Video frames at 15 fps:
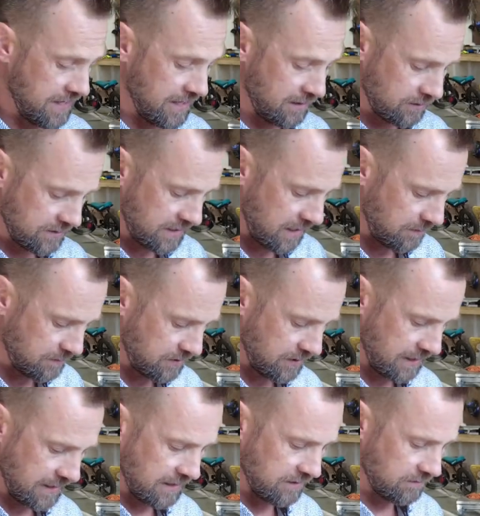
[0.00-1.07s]
the air tape so
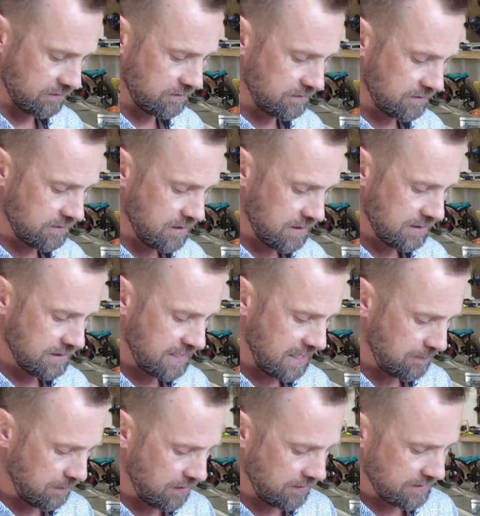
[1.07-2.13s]
that I can
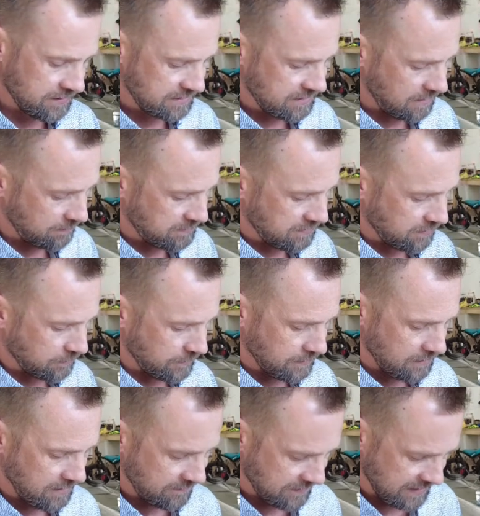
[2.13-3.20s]
tape all this up so that we
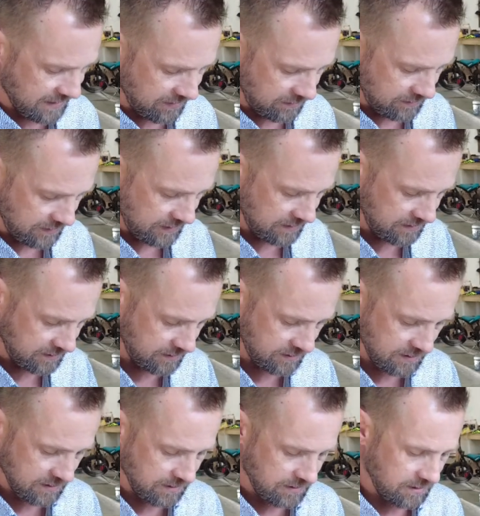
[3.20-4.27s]
don't have any air leaks.
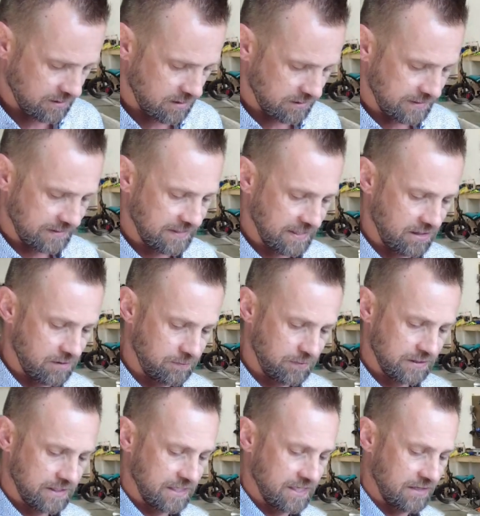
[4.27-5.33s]
I'll get that all
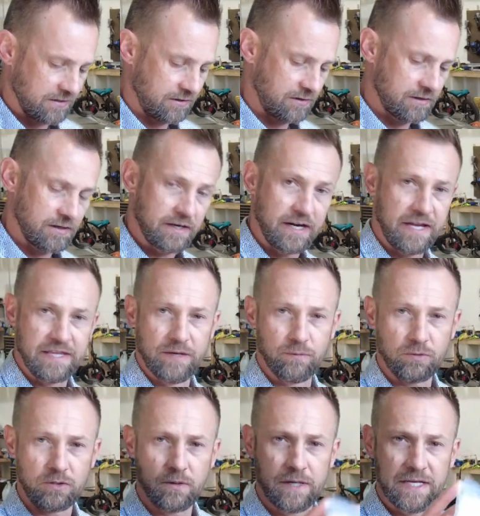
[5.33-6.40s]
put together, and then
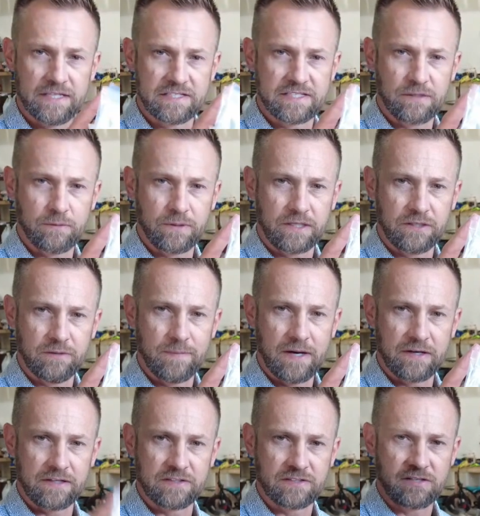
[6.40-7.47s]
we'll go ahead and see what we can do
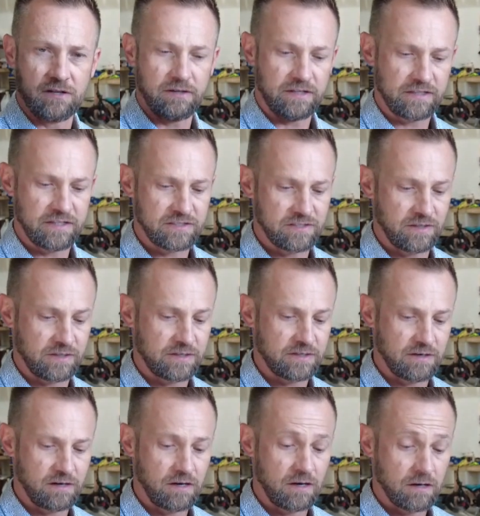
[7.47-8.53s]
about installing this on the
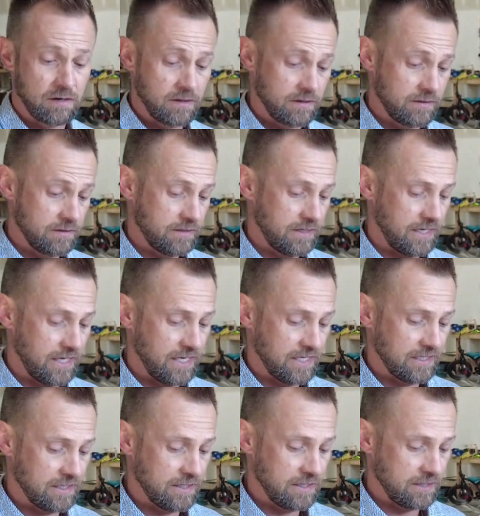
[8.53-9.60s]
car,
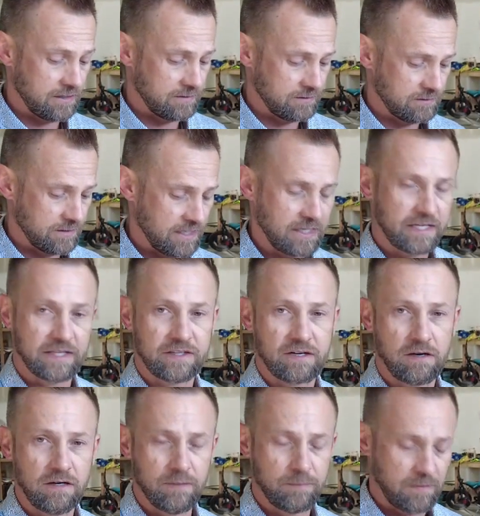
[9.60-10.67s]
and yeah, get the
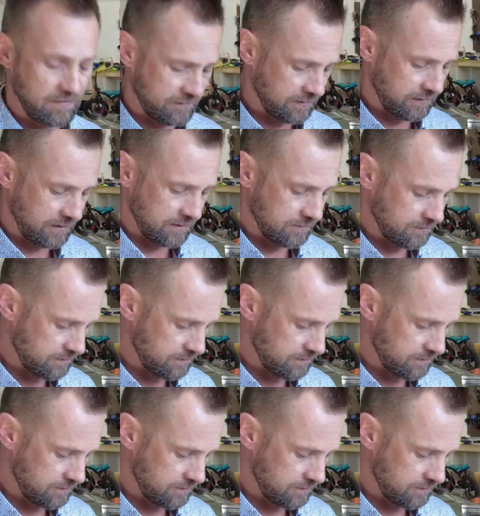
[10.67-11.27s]
car up off the ground.